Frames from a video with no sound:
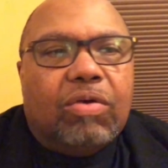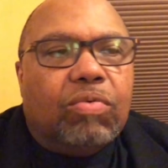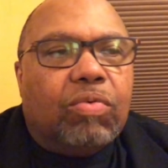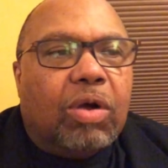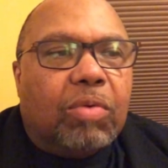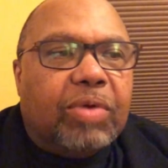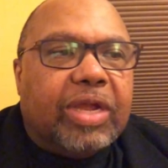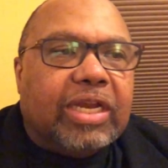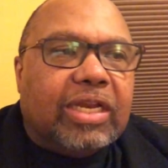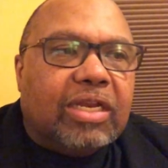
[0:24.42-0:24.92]

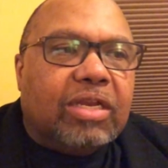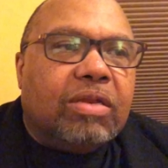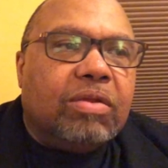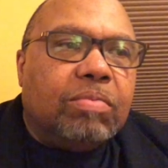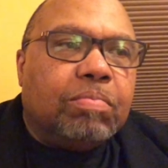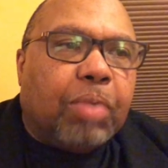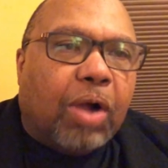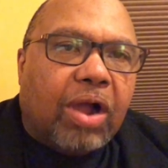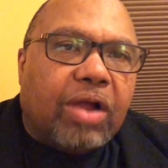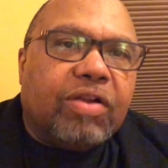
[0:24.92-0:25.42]

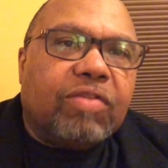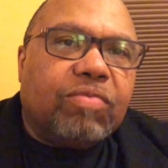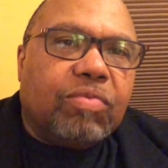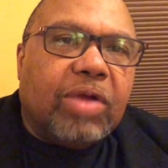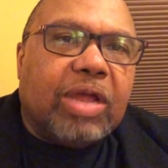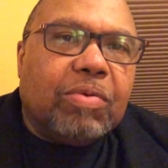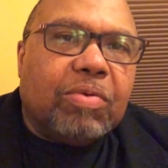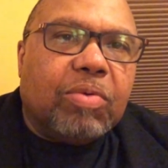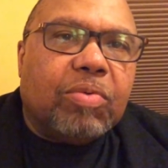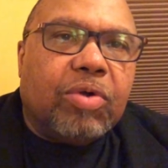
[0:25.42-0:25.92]
Part of the
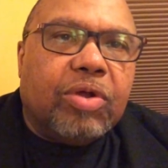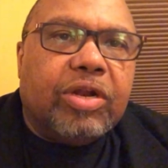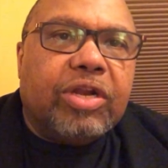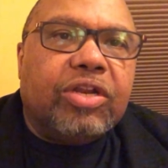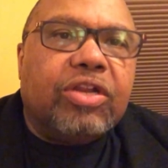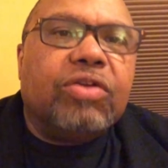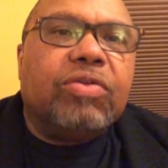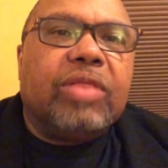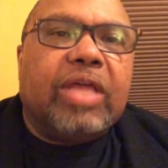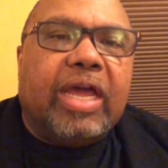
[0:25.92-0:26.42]
way we were going to
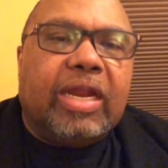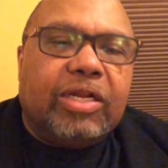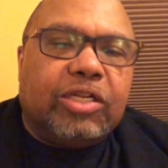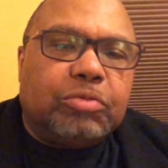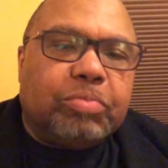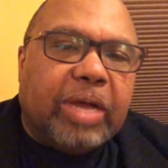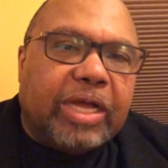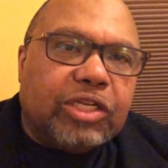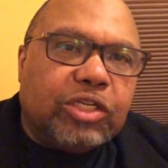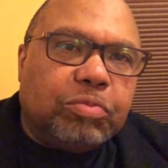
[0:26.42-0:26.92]
do that is
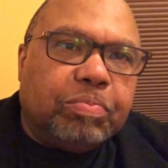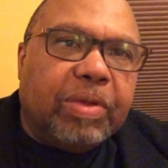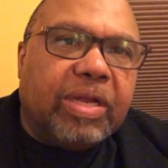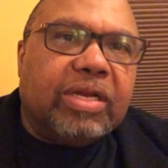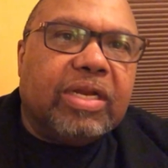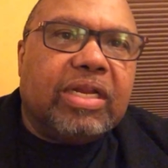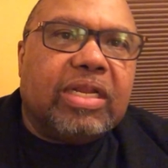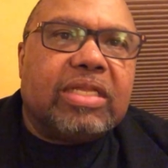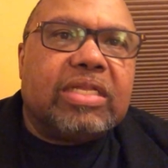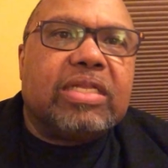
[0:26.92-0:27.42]
by
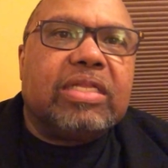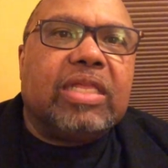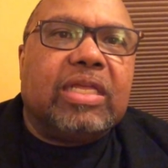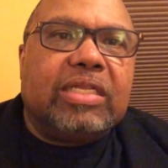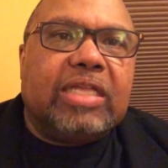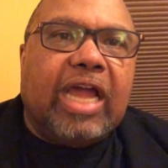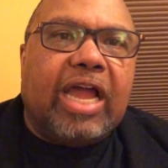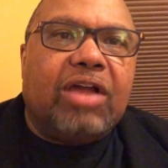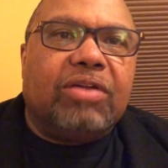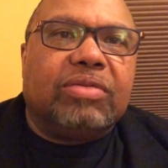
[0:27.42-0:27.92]
spending the
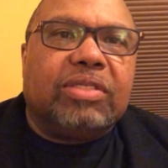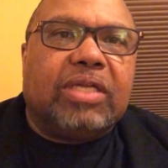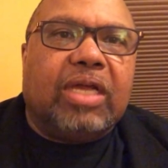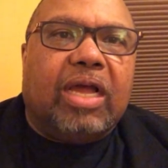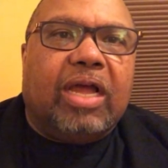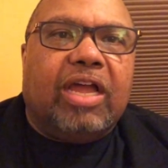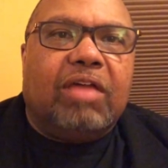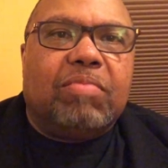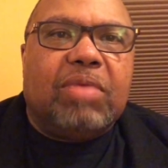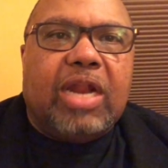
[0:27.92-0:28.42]

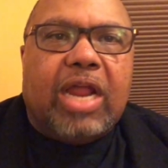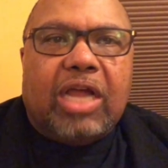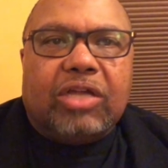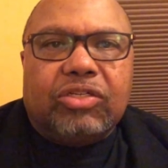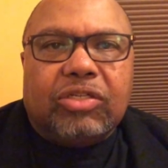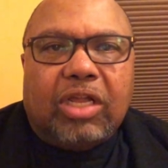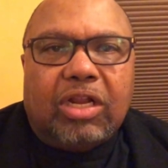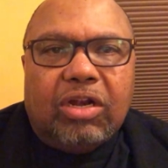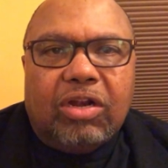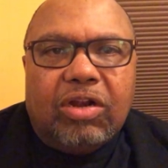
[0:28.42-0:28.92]
downtime and
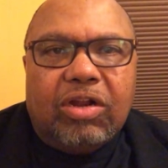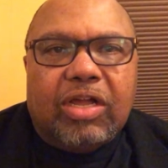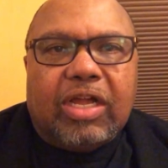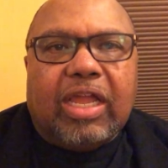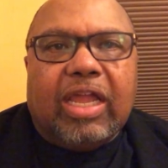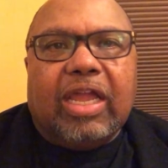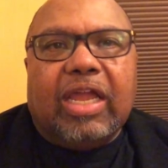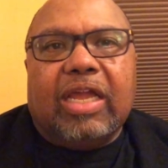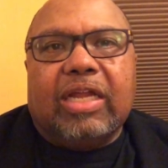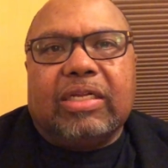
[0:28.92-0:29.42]
actually
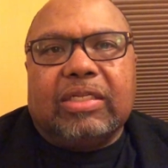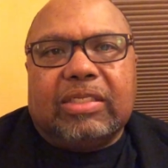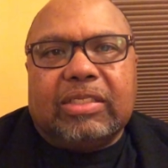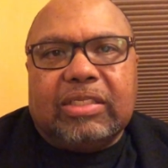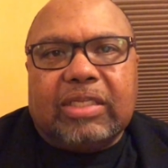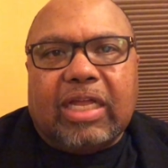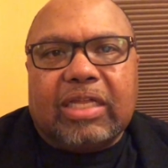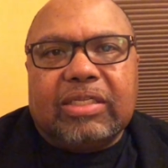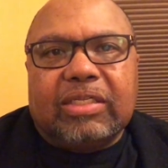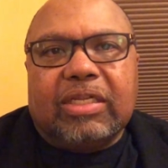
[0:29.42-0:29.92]
looking and
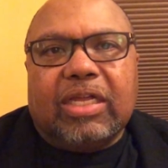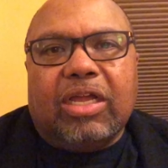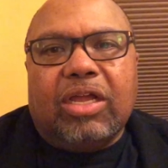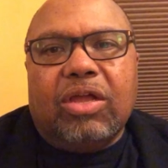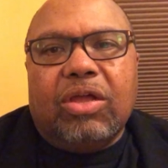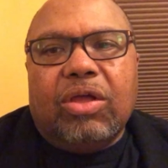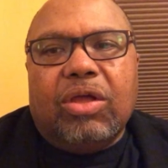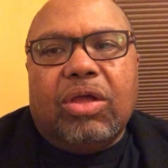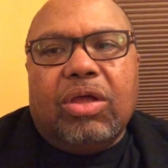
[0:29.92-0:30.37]
assessing